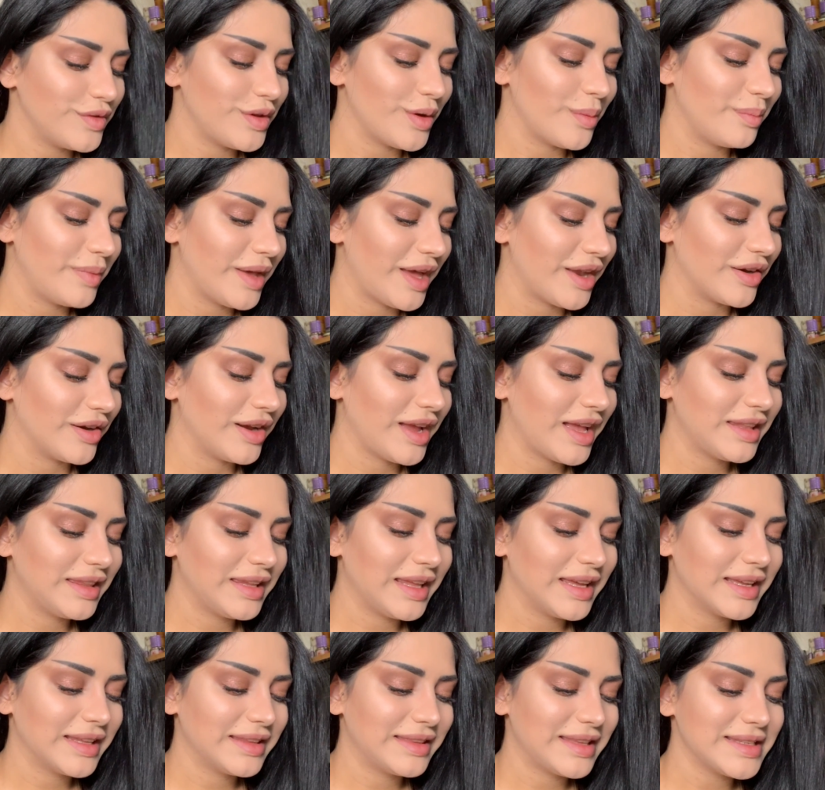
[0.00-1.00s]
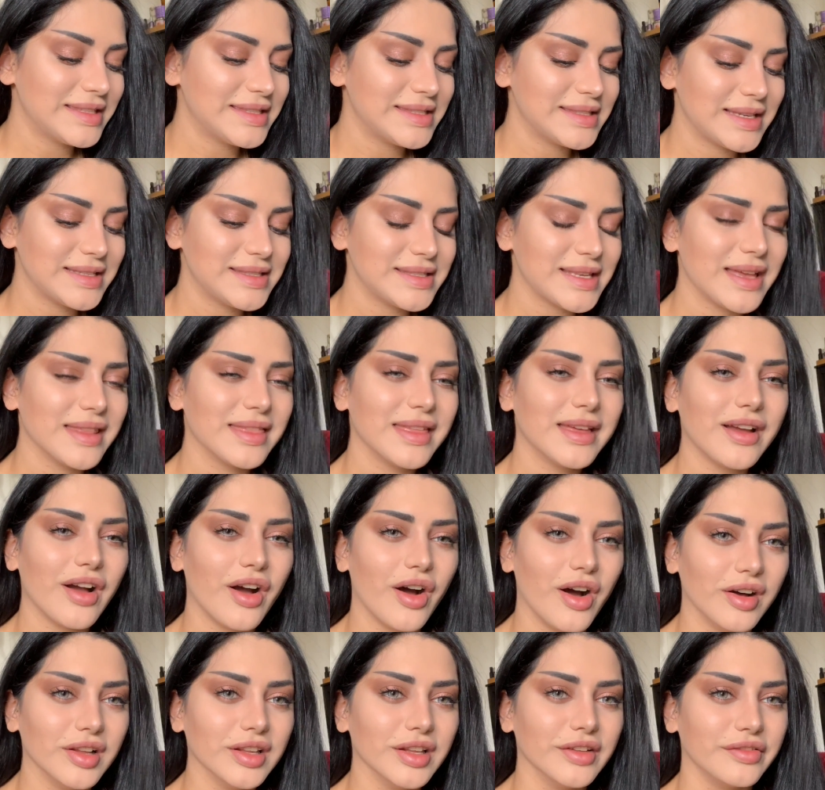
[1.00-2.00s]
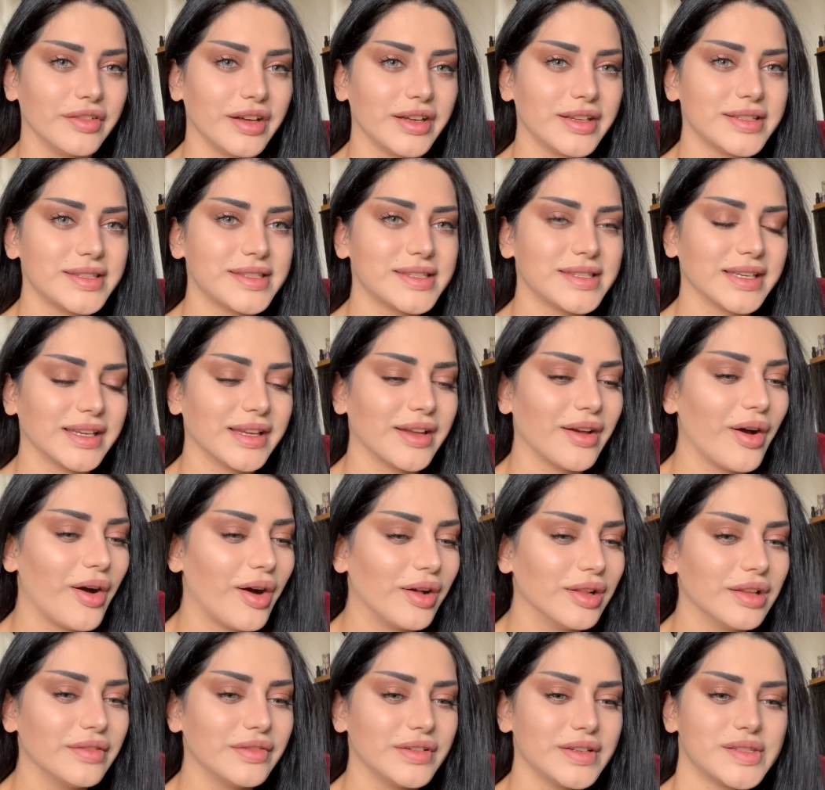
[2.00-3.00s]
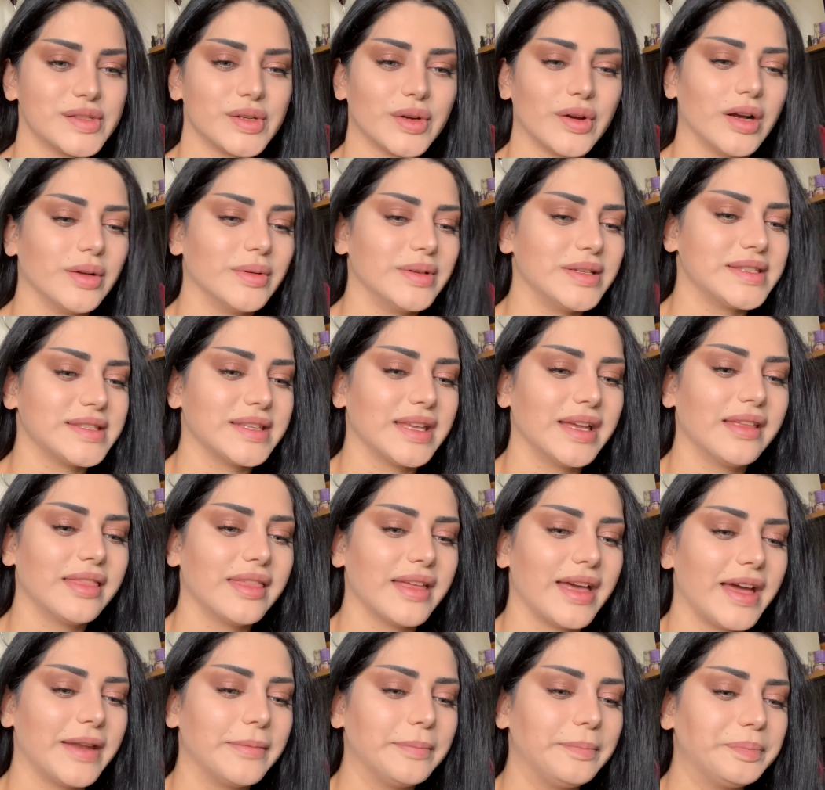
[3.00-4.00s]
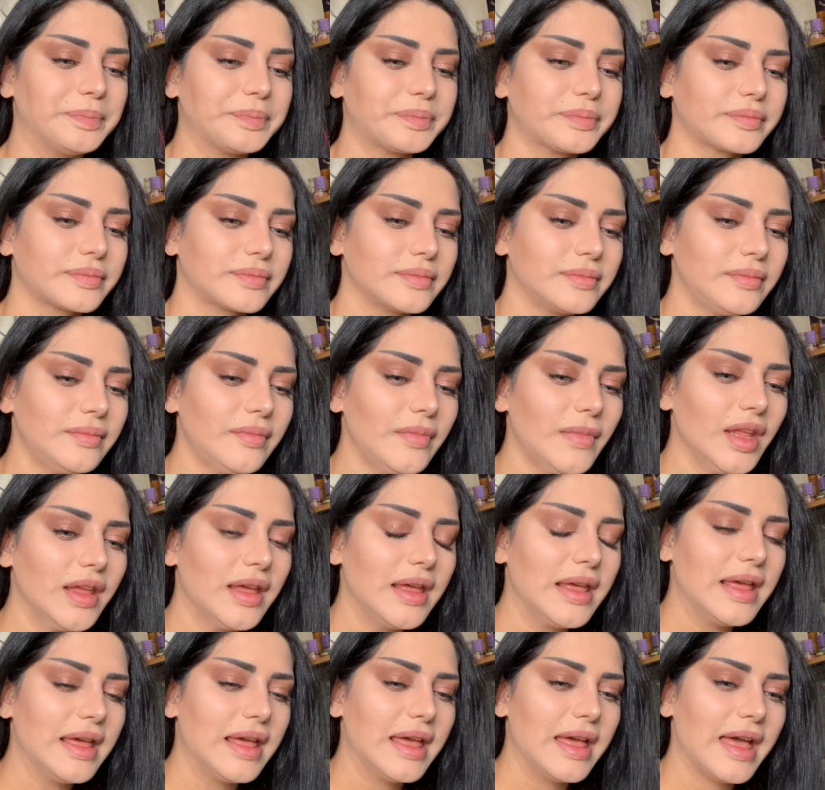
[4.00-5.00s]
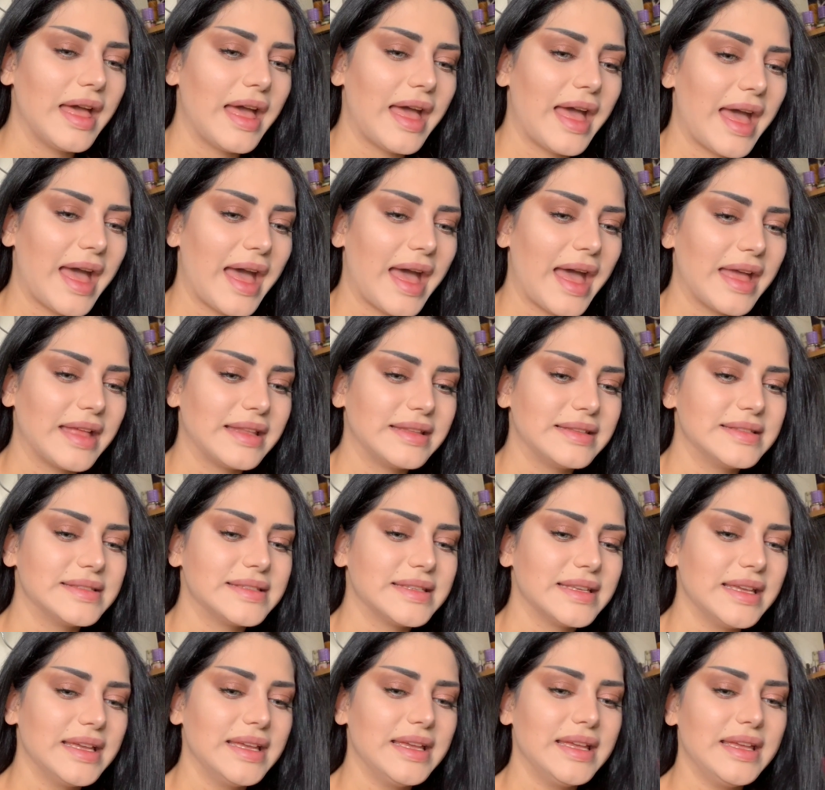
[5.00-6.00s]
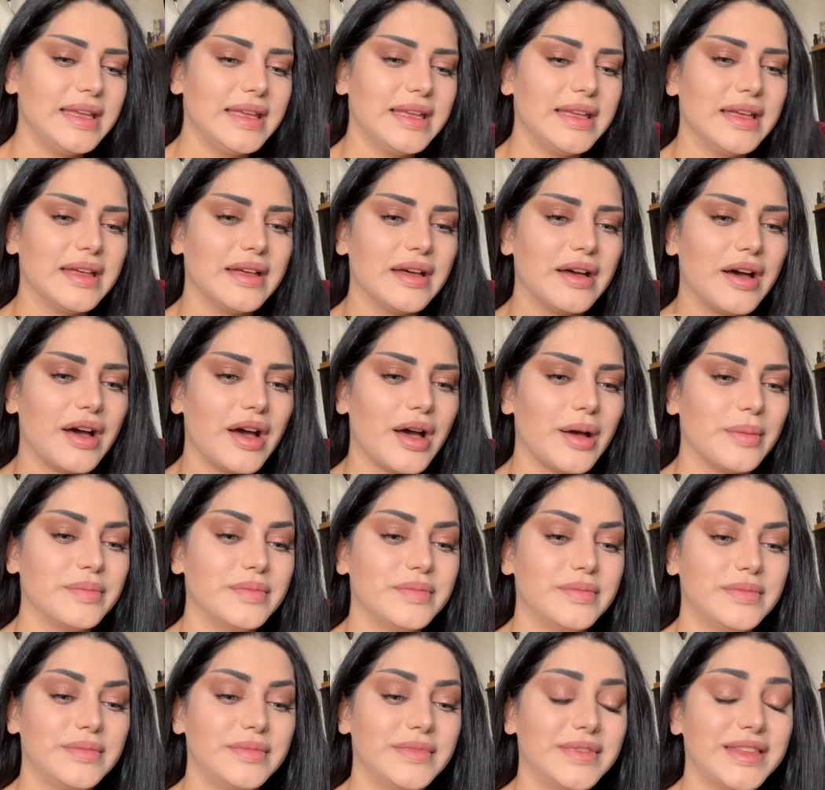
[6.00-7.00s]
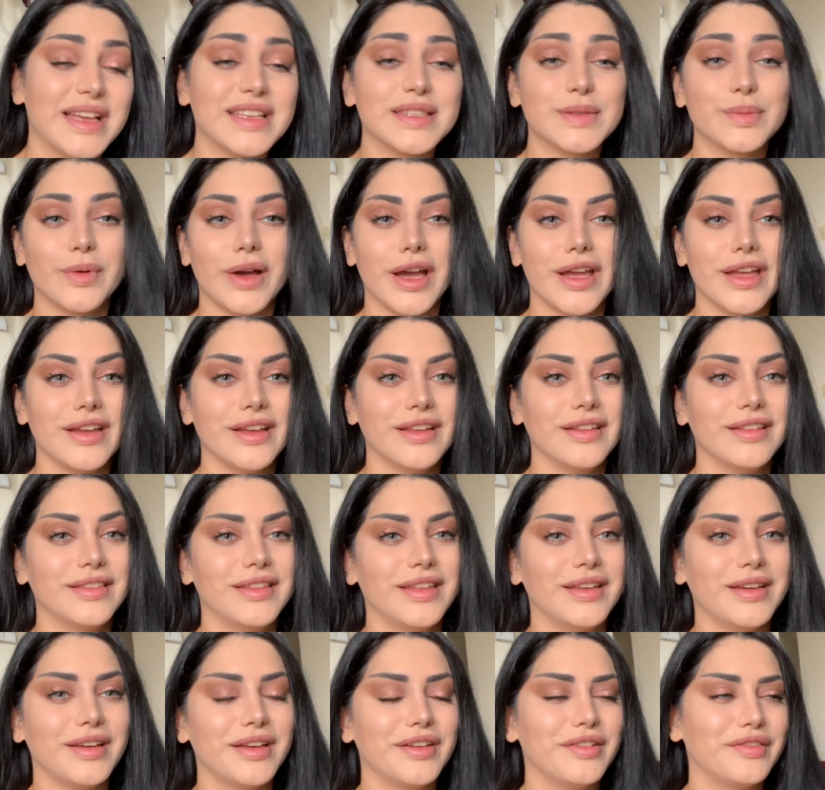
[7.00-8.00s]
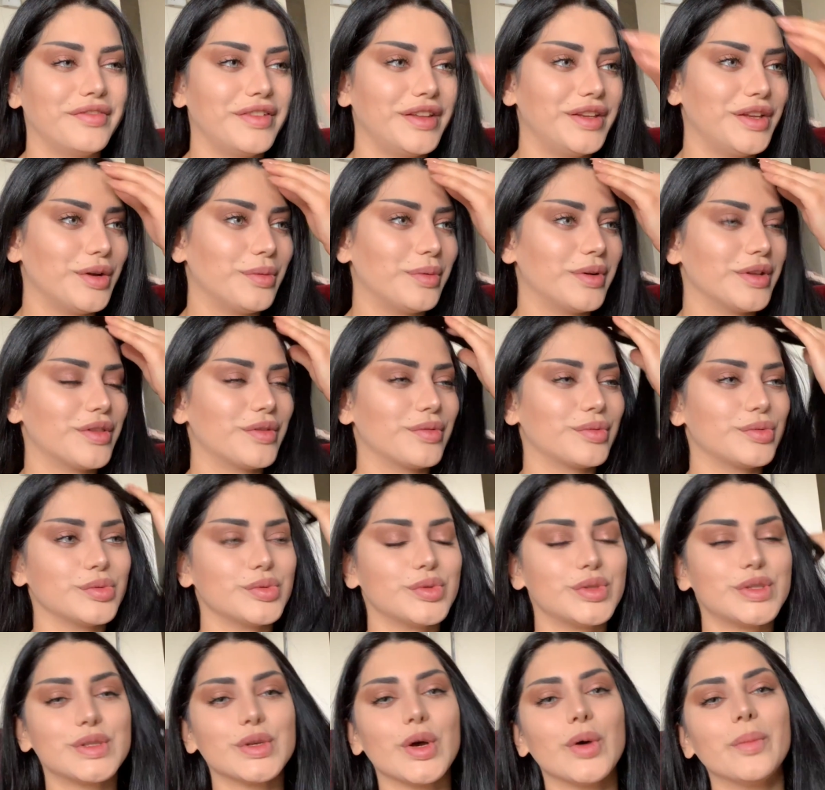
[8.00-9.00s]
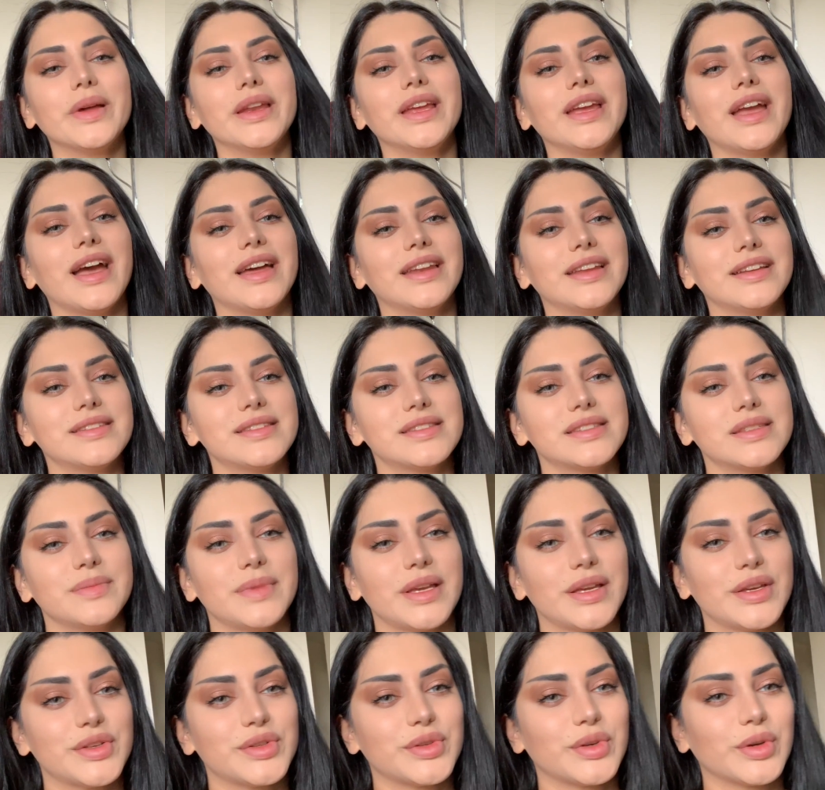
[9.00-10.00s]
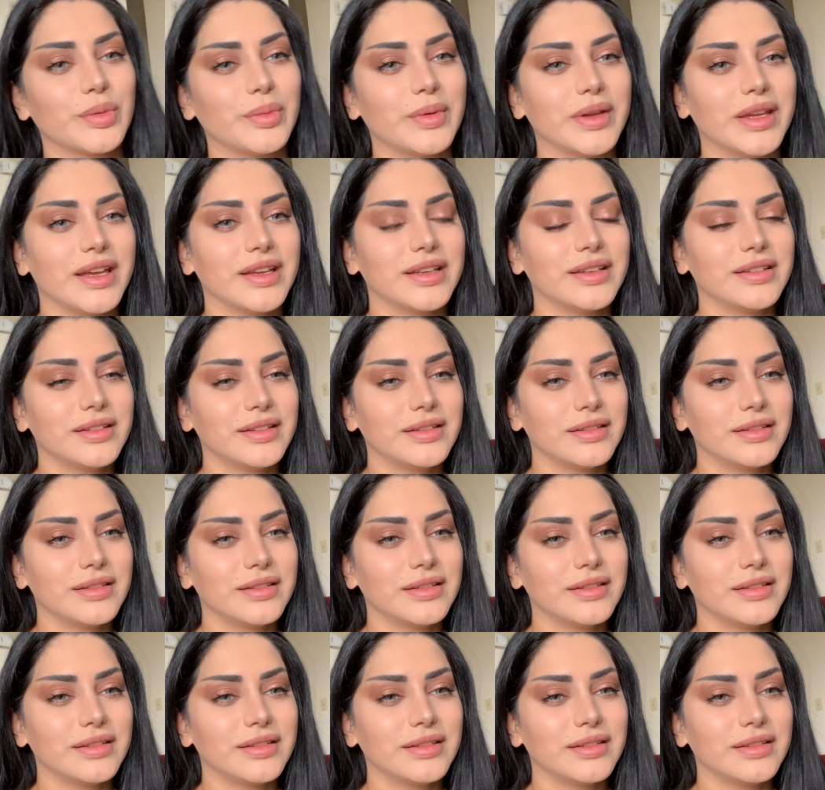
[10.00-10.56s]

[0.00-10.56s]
better, and like that's I think all of us are always like that. And that's why the video went through so many edits to make sure we get